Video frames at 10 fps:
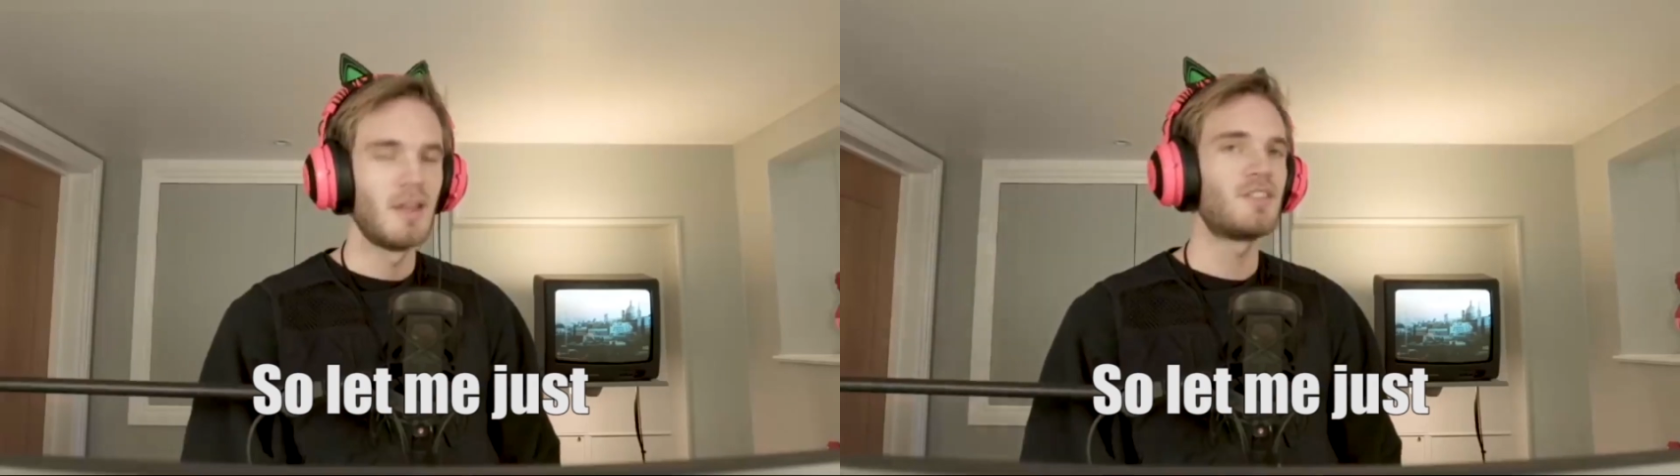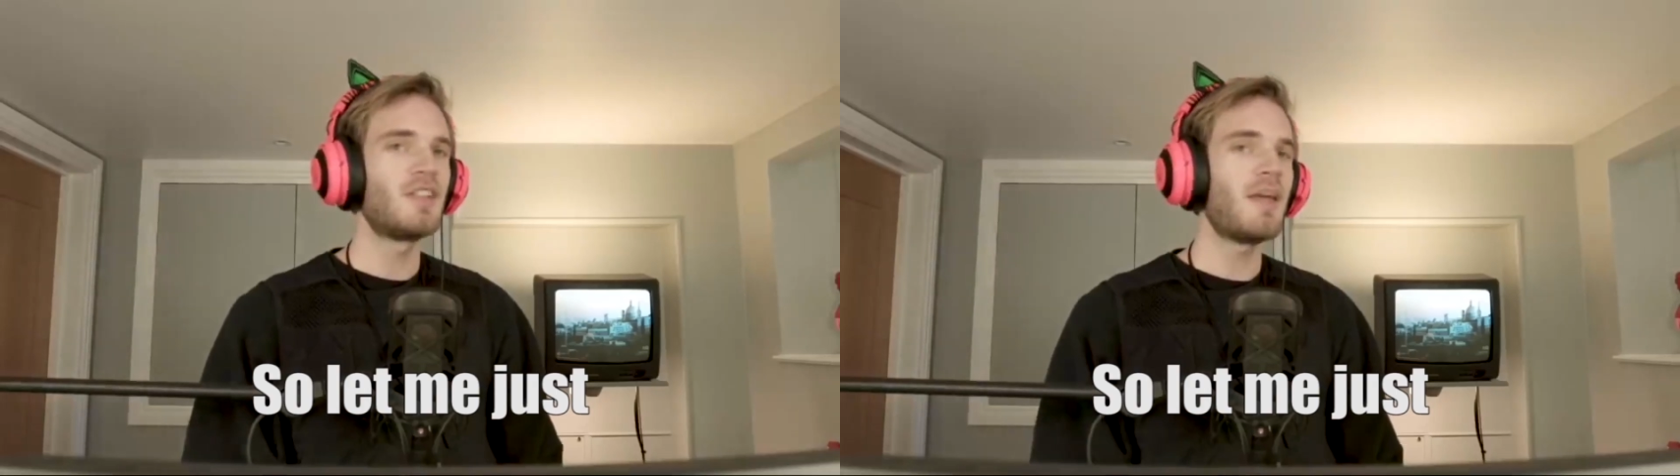
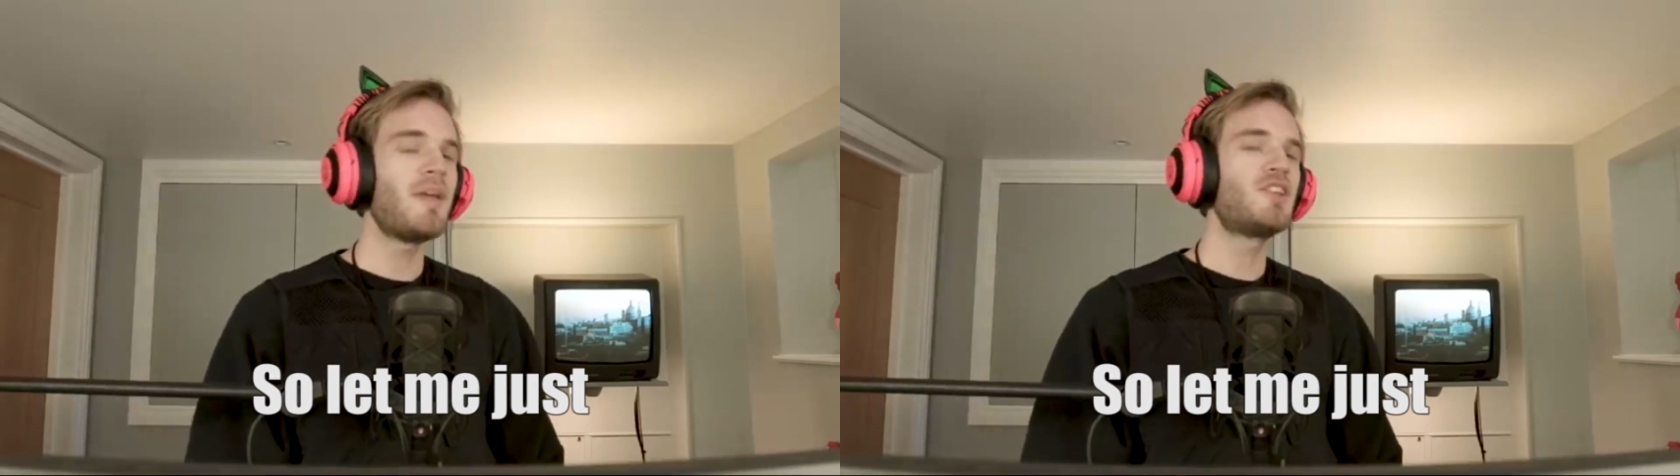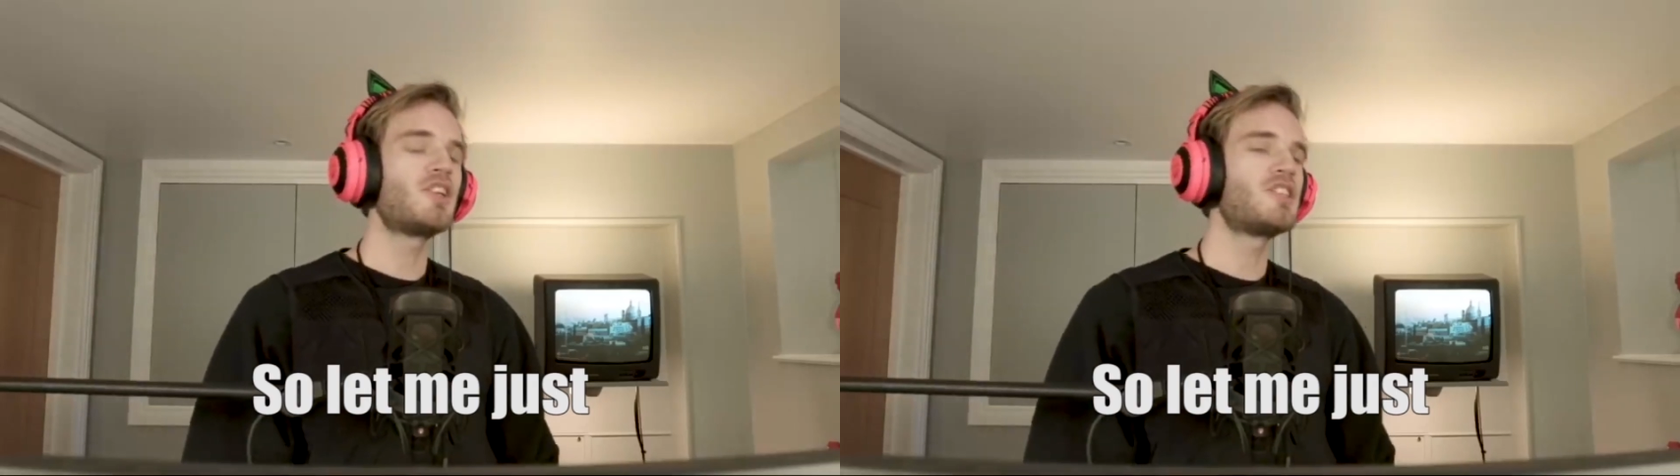So let
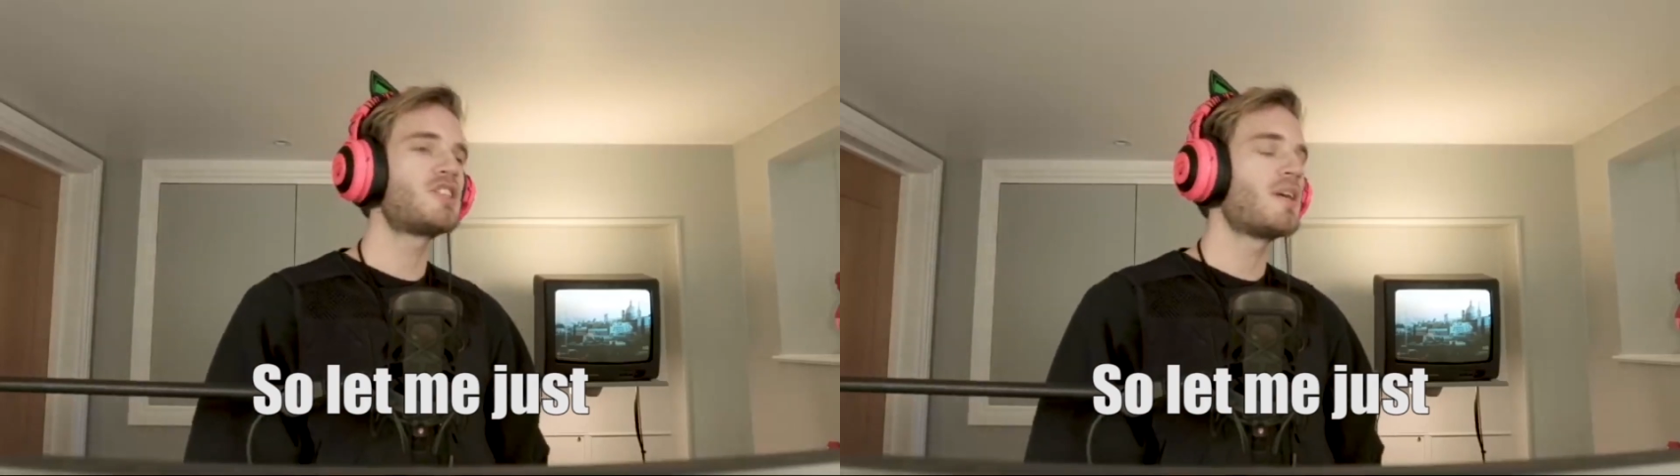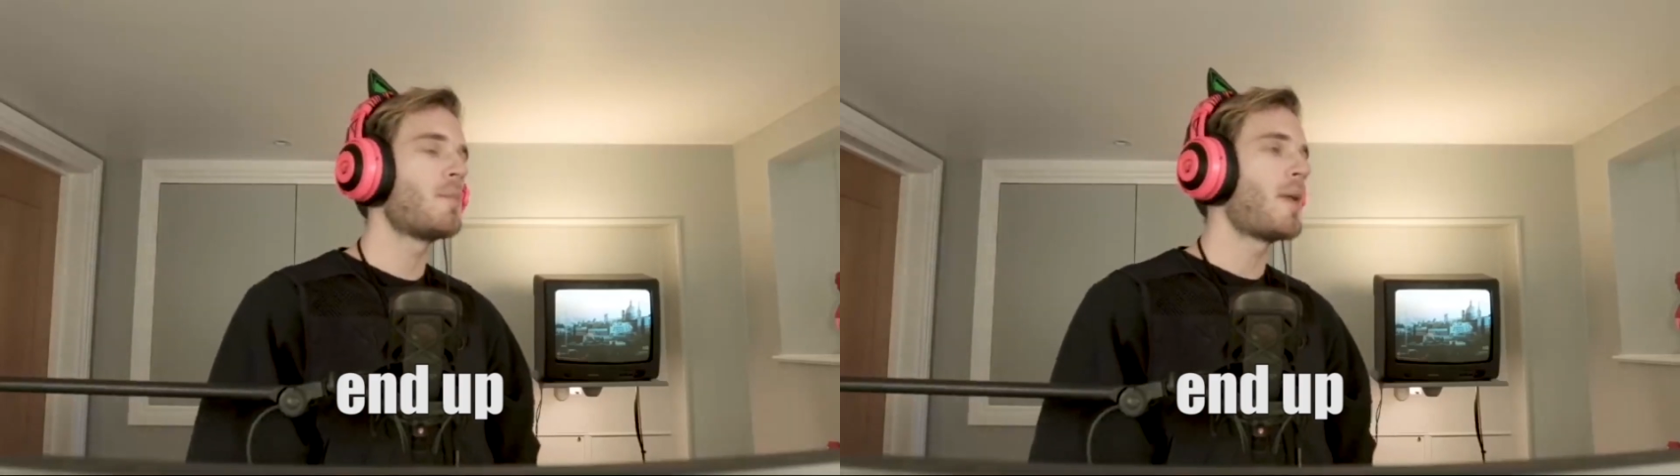me
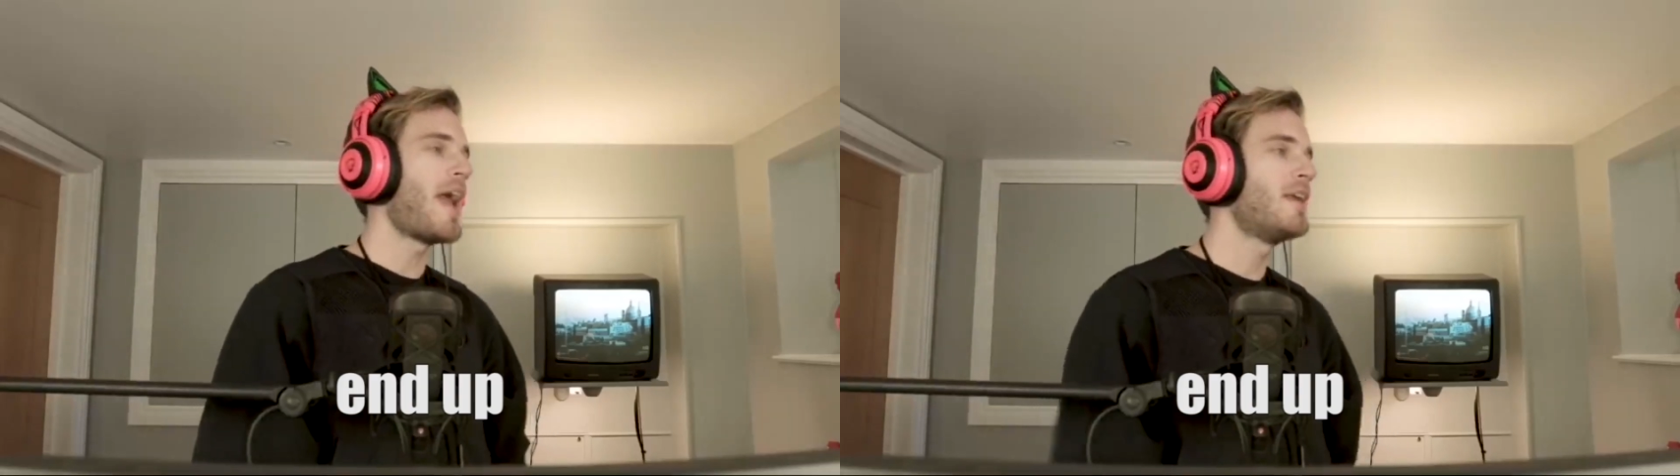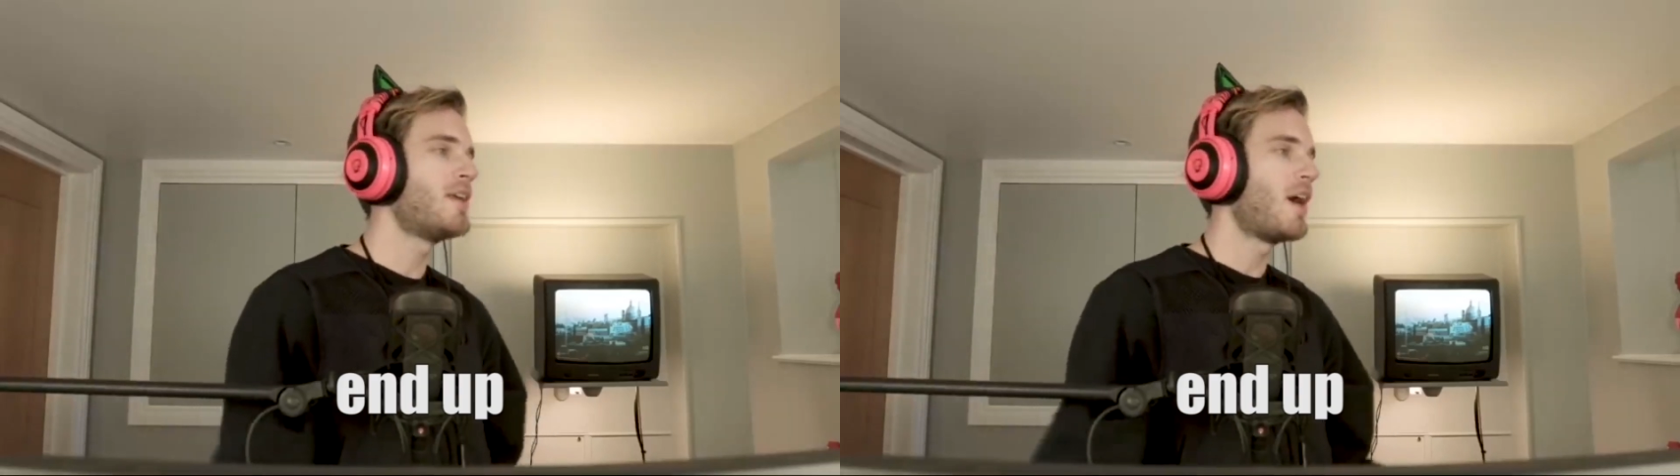just
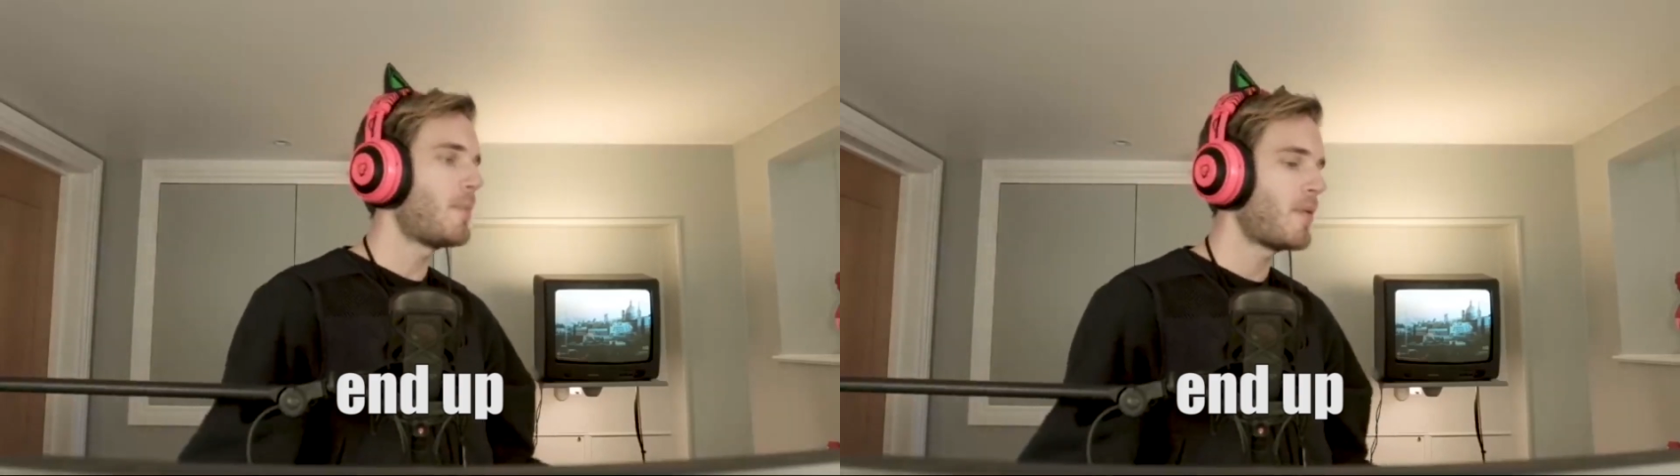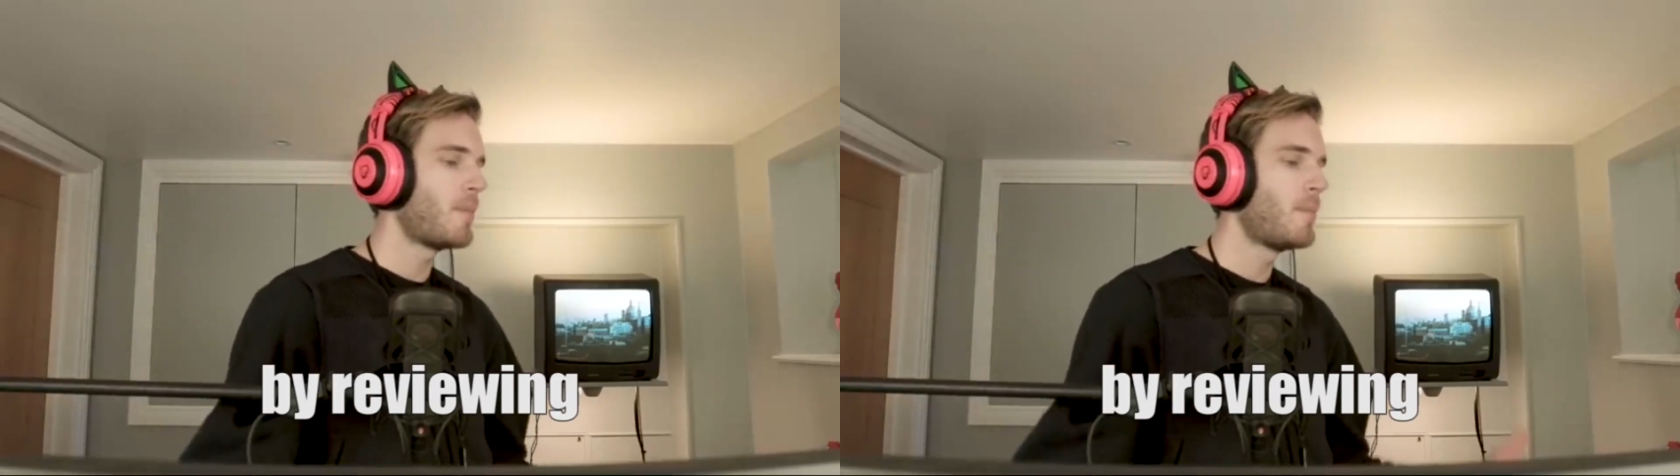end
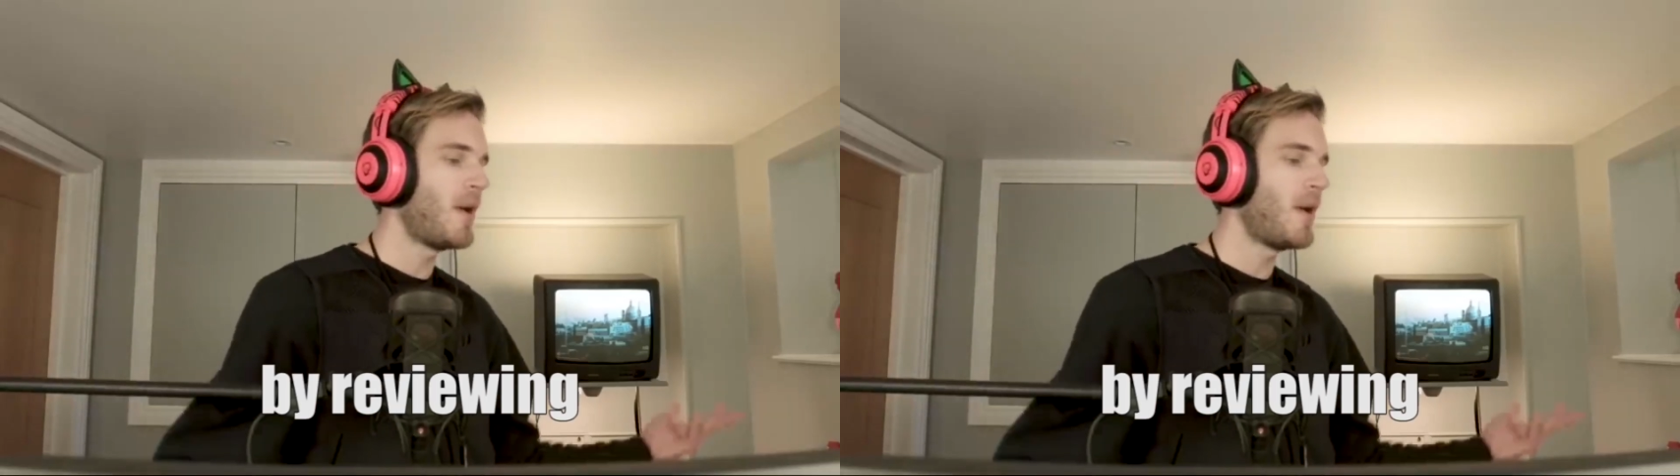up